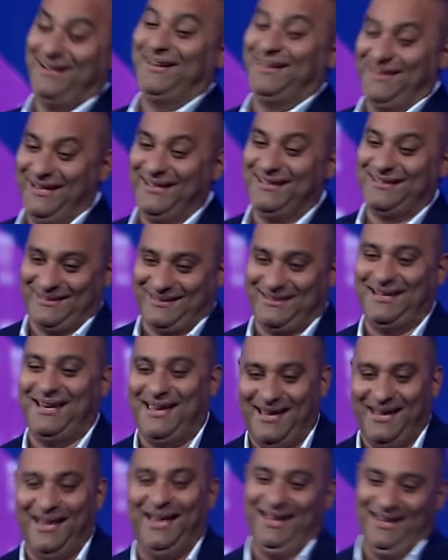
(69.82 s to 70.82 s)
you go, that's...
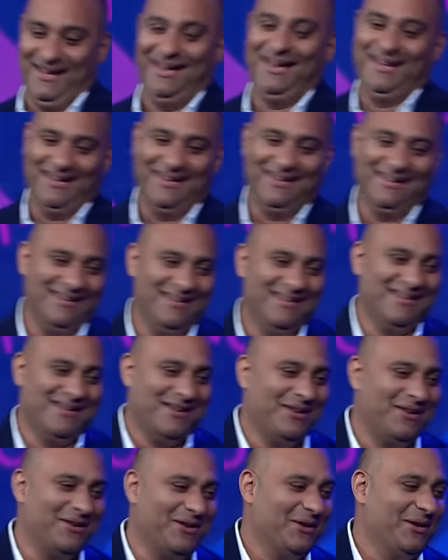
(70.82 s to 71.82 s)
Uh,
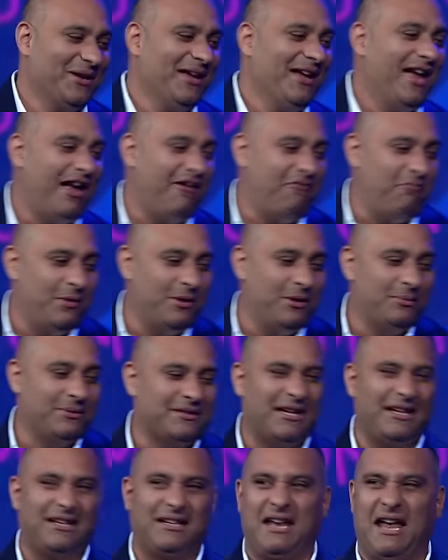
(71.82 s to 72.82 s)
everybody was
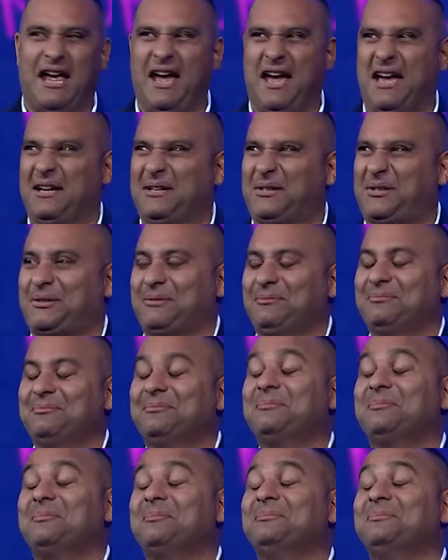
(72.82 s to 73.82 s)
like, Nash
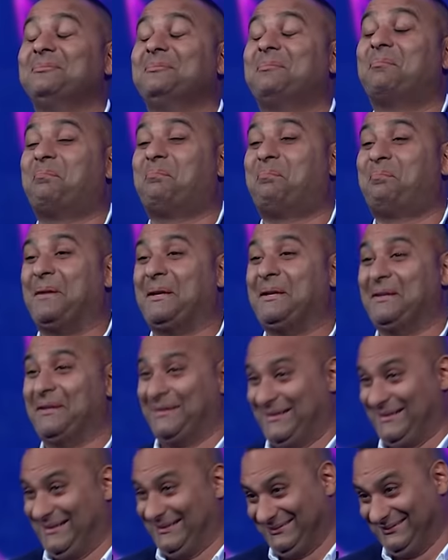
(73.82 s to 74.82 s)

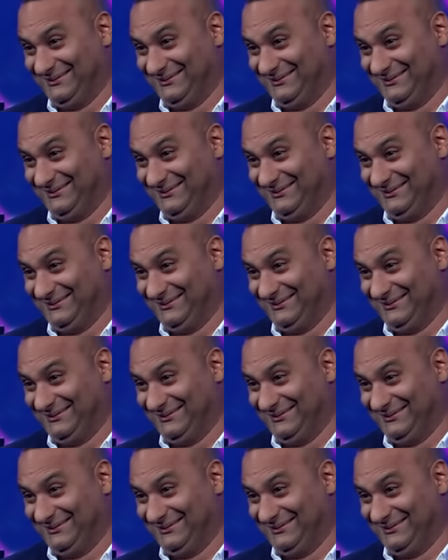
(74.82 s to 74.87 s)
Pinder.